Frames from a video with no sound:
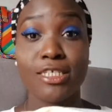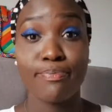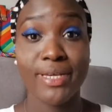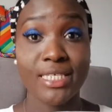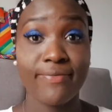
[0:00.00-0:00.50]
is
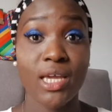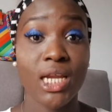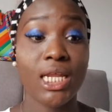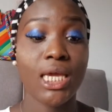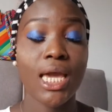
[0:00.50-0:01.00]

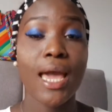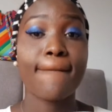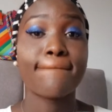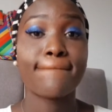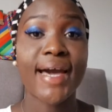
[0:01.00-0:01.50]
specifically
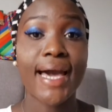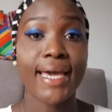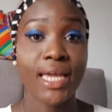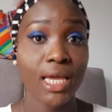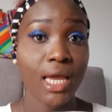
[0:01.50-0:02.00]

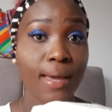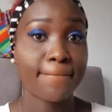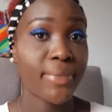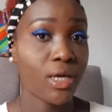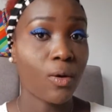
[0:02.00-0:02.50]
my
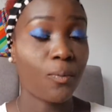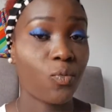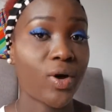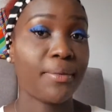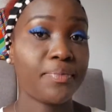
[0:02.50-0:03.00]
makeup
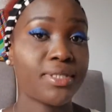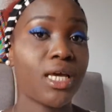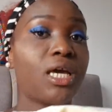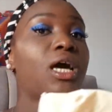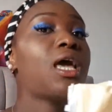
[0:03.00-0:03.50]
wipes,
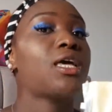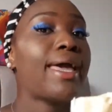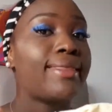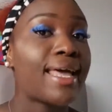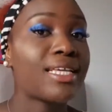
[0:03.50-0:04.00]

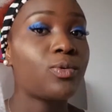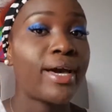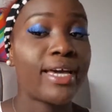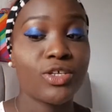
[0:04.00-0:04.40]
and that's why I